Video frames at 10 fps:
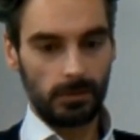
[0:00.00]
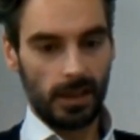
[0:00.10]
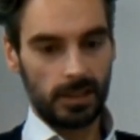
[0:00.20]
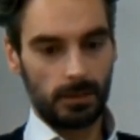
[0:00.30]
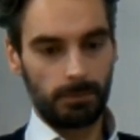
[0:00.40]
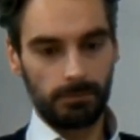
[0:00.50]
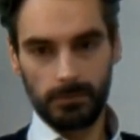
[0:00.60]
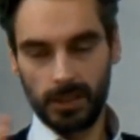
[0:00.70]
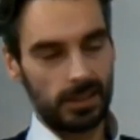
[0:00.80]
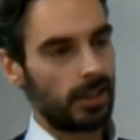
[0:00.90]
as an
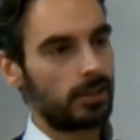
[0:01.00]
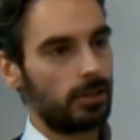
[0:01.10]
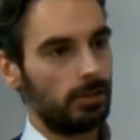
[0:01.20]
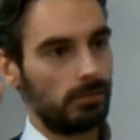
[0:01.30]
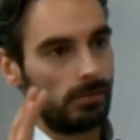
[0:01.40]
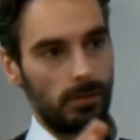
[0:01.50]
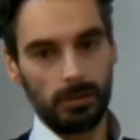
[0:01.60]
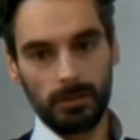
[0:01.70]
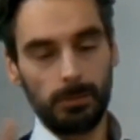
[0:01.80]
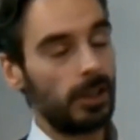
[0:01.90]
executor or
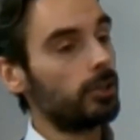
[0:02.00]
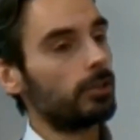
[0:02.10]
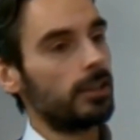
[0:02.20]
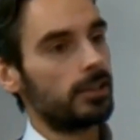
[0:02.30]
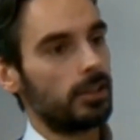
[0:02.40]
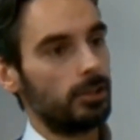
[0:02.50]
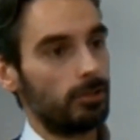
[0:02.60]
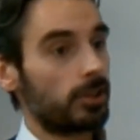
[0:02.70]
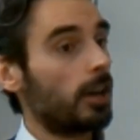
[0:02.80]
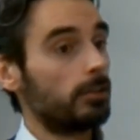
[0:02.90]
administrator, you're
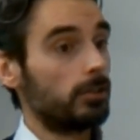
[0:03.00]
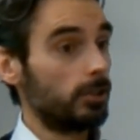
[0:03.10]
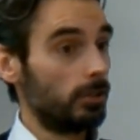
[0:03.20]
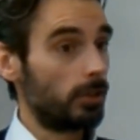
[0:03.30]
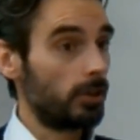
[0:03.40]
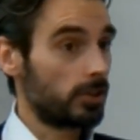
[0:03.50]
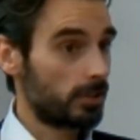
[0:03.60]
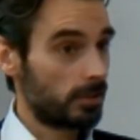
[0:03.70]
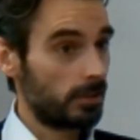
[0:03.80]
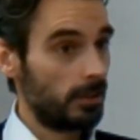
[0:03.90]
entitled to your
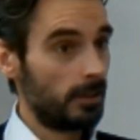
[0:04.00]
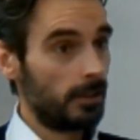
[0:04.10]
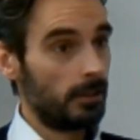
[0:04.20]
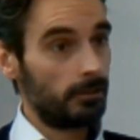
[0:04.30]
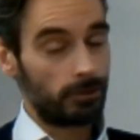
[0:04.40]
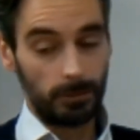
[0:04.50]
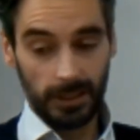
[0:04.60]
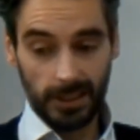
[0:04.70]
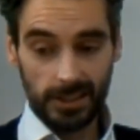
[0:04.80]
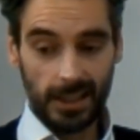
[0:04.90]
costs from
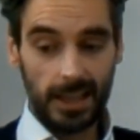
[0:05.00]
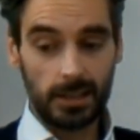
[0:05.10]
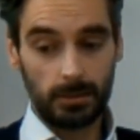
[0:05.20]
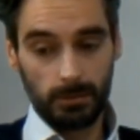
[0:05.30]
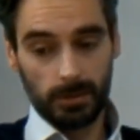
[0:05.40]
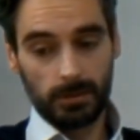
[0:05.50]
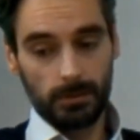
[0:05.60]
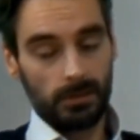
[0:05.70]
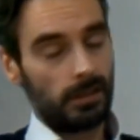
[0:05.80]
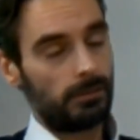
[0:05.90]
the estate, through what's
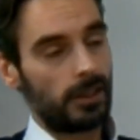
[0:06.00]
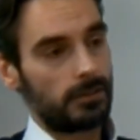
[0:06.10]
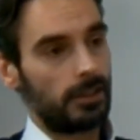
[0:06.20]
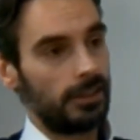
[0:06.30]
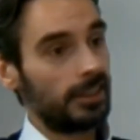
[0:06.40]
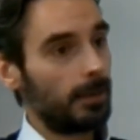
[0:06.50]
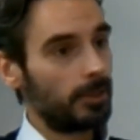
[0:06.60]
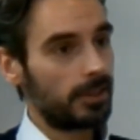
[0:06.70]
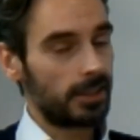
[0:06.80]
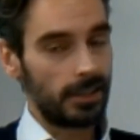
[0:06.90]
called effectively an
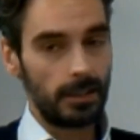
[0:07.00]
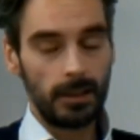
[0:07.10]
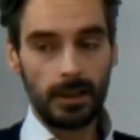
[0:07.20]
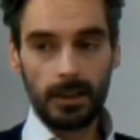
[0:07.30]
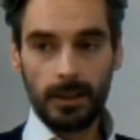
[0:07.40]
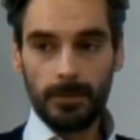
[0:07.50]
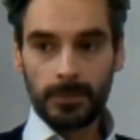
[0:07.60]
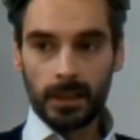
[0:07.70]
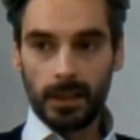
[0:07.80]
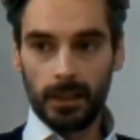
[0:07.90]
indemnity.
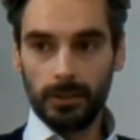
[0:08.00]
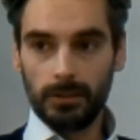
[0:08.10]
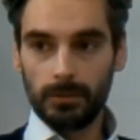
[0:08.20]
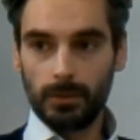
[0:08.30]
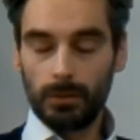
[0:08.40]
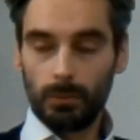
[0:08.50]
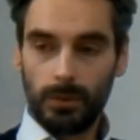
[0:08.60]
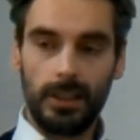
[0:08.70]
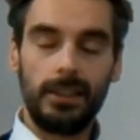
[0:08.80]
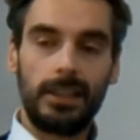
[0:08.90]
And
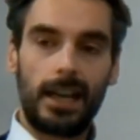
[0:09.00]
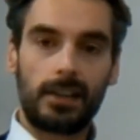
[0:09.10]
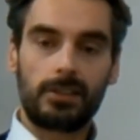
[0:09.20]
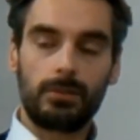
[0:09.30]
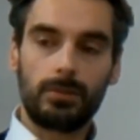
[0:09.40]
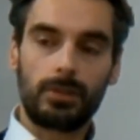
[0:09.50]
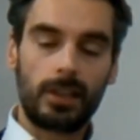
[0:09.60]
within the Act also